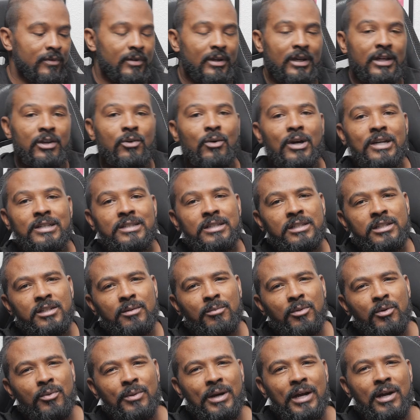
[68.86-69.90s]
I know I sent
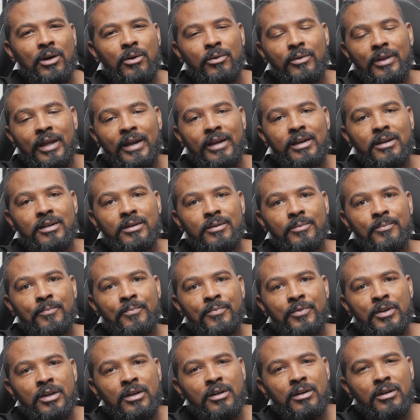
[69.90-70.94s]
them around like
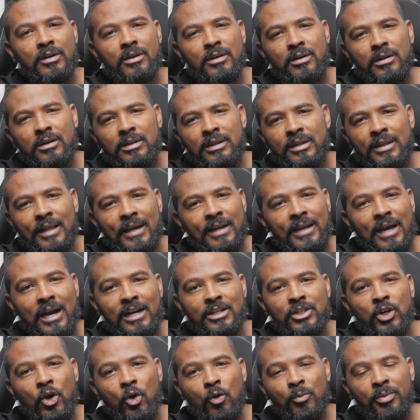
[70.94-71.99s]
late
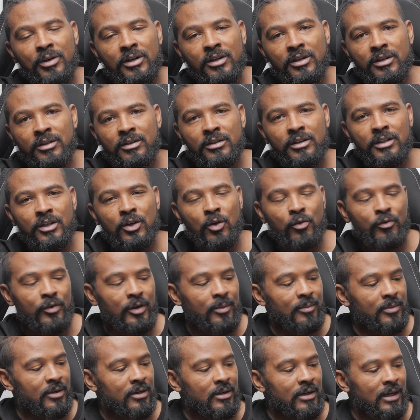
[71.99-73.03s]
October, early
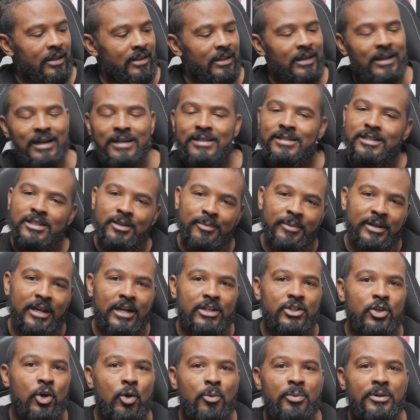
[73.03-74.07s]
November. I think I sent them in
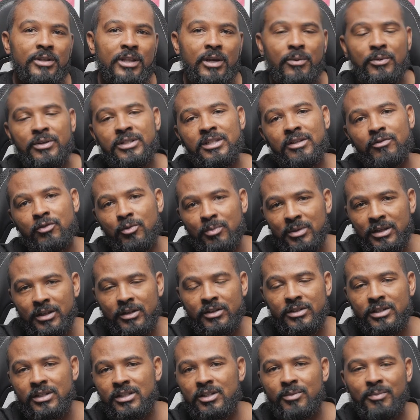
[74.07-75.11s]
October. They received them in
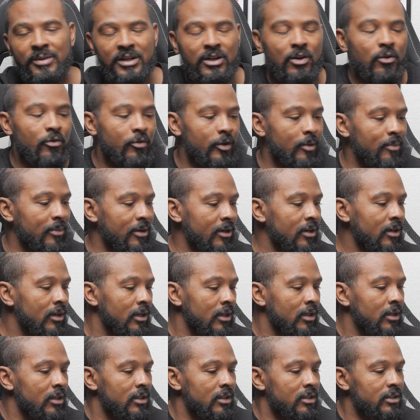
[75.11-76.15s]
their system in November.
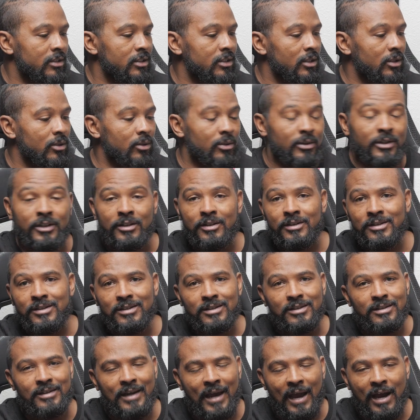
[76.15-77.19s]
So
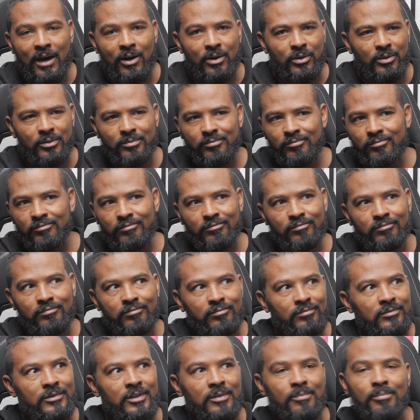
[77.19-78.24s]
it's now
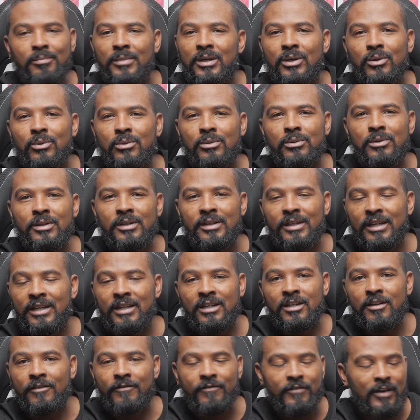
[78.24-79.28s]
the middle or
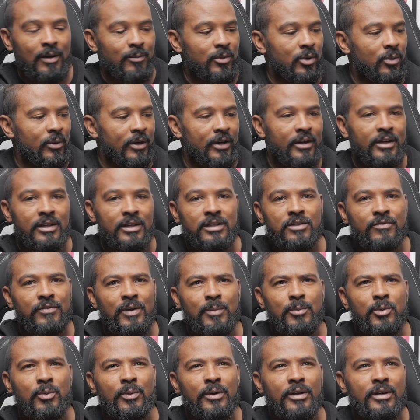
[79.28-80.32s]
end of February. It's
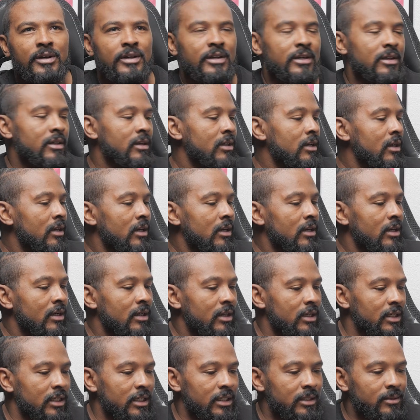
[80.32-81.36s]
February
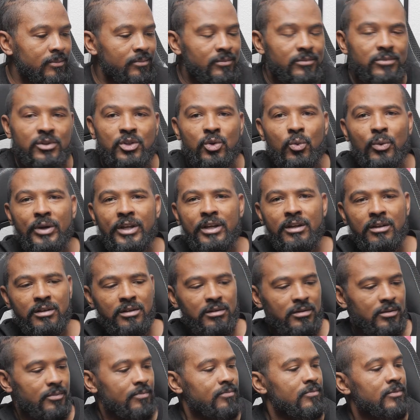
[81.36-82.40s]

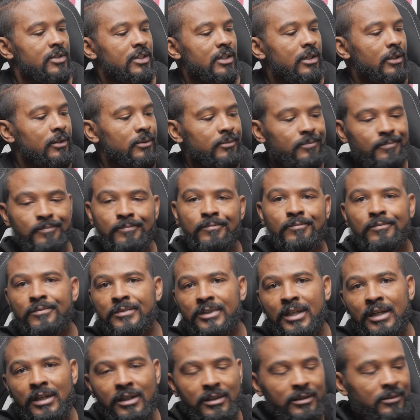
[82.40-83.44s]
20th. So
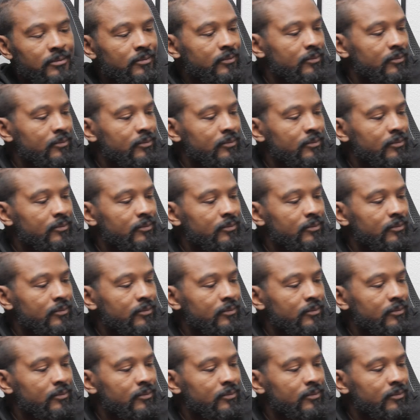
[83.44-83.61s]
yeah,